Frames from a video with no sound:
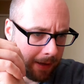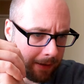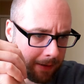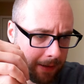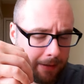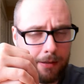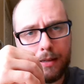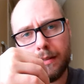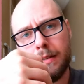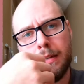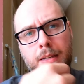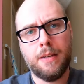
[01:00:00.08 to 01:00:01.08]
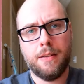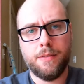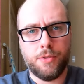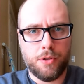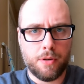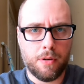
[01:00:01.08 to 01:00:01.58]
had to take that
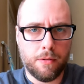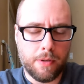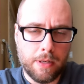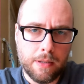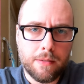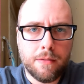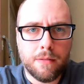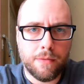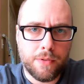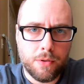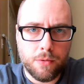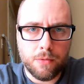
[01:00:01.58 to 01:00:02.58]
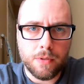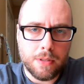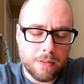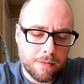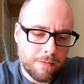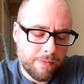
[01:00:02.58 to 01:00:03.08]
zero day a few
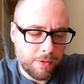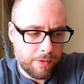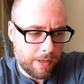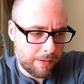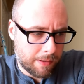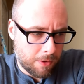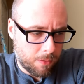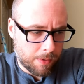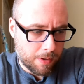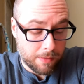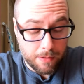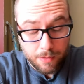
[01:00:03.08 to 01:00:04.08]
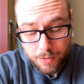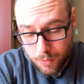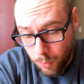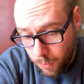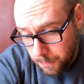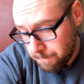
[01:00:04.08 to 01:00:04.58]
uh, few days ago because of the
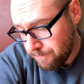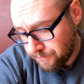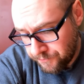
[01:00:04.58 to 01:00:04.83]
storm,